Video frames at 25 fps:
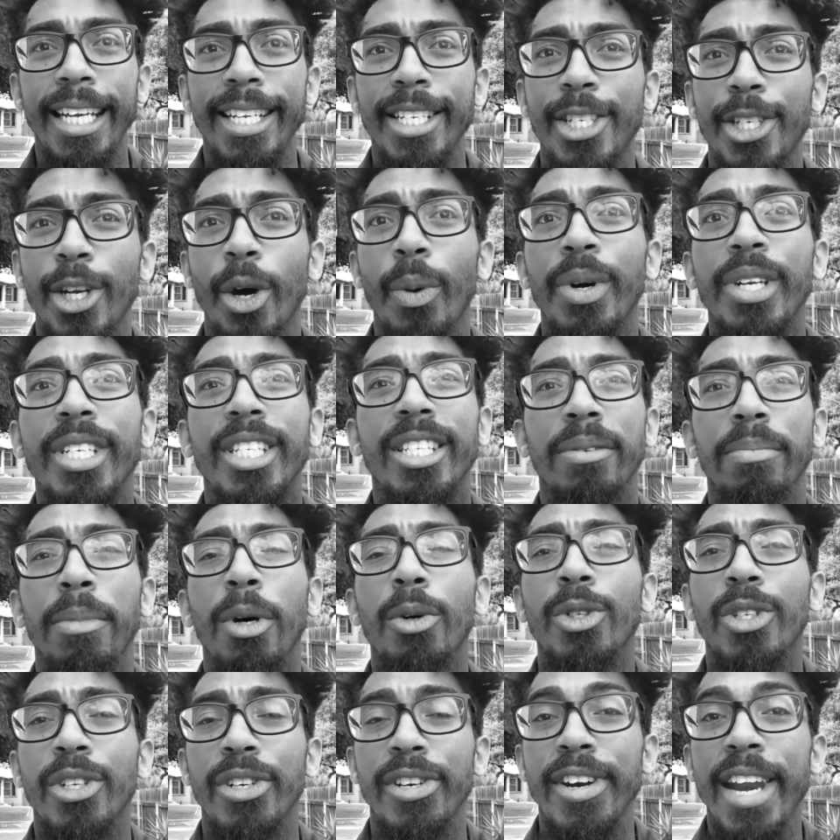And so it's the
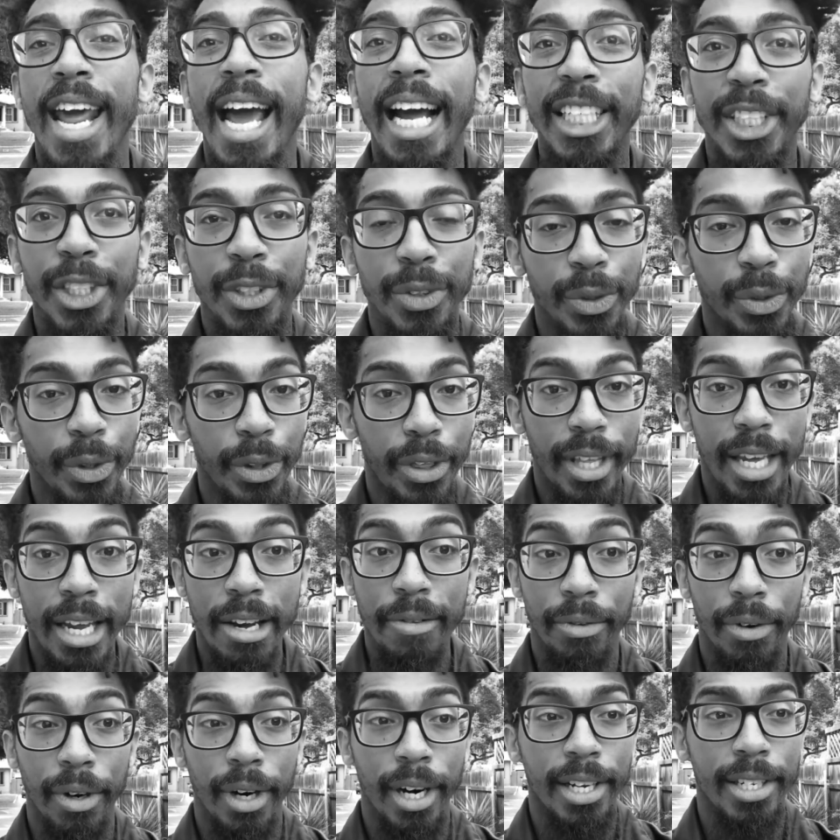most natural
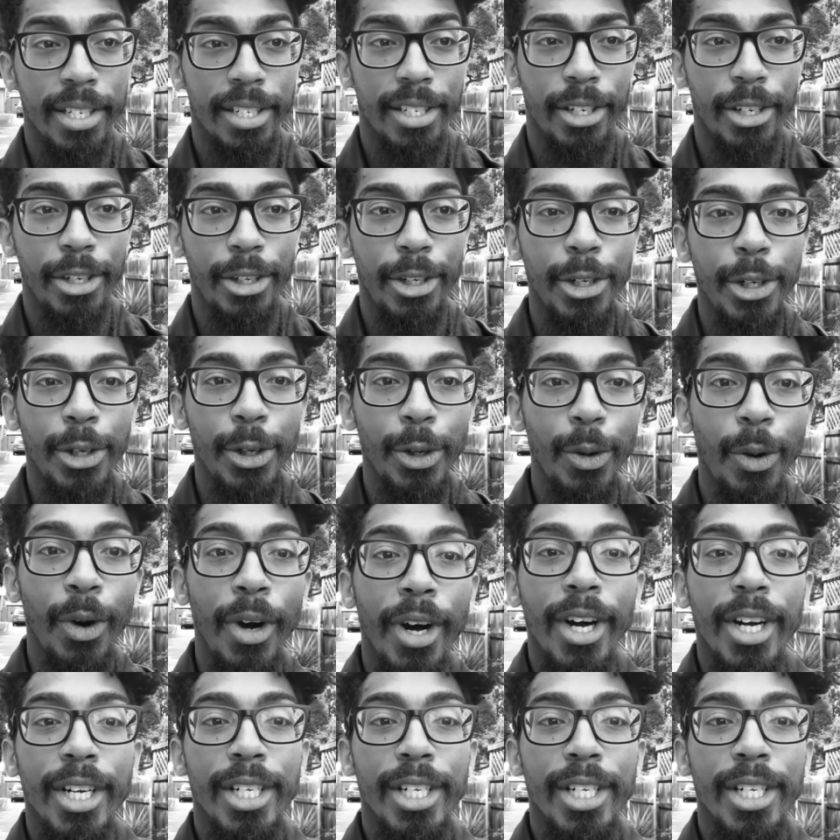thing for us to do